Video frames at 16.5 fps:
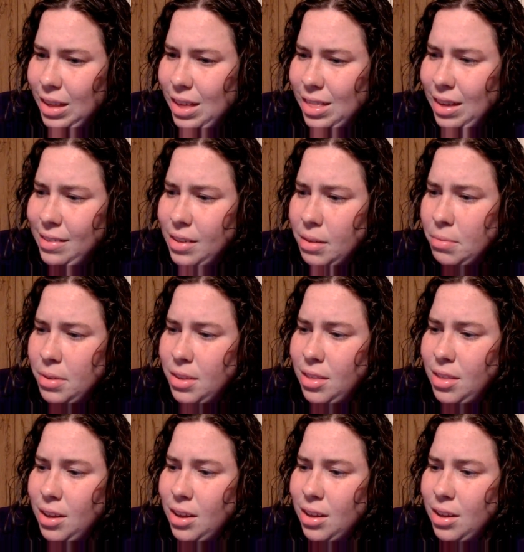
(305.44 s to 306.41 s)
That's something
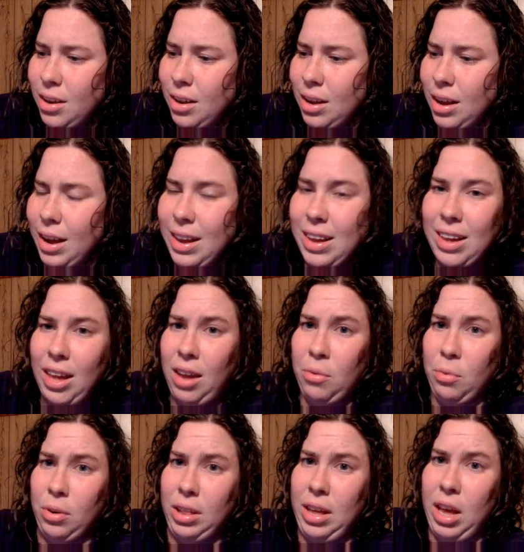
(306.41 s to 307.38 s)
that I
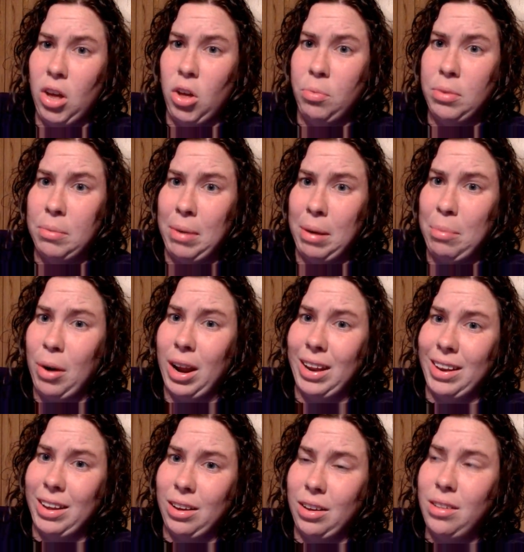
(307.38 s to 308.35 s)
can't really help that my
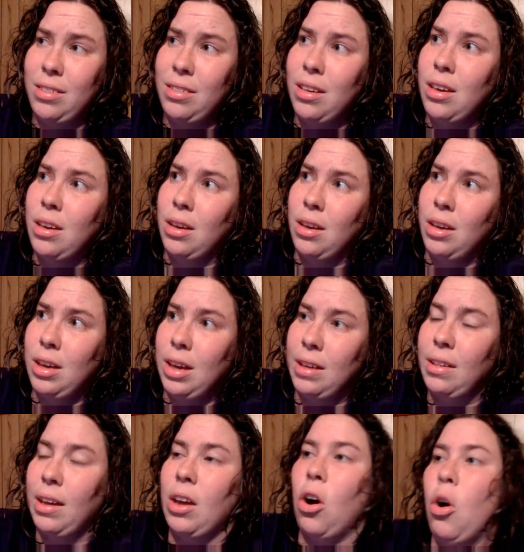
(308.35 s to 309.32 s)
brain does,
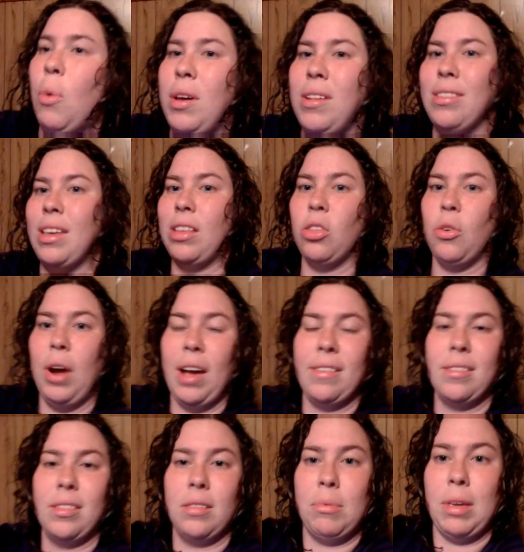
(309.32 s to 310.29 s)
is I always think there
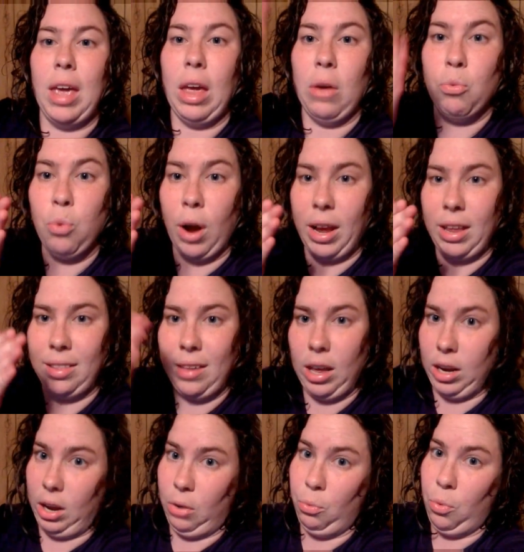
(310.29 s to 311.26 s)
has to be a right
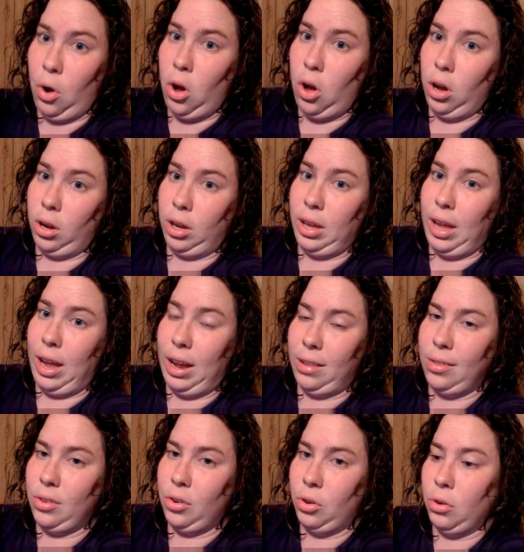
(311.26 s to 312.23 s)
and a wrong
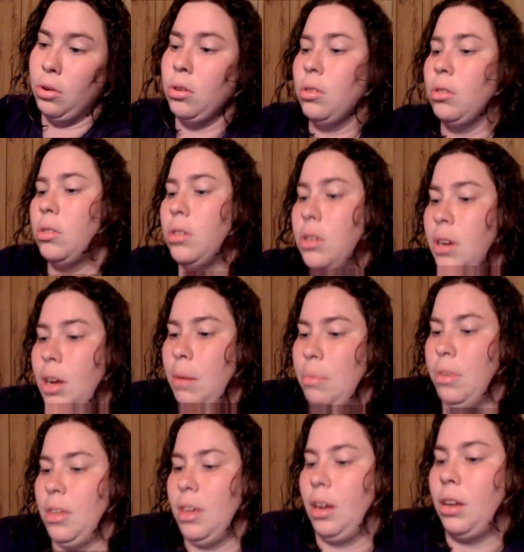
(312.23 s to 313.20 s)
answer type
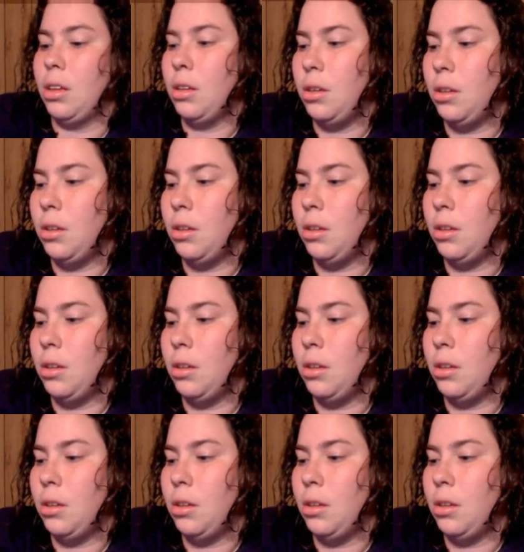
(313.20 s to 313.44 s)
thing.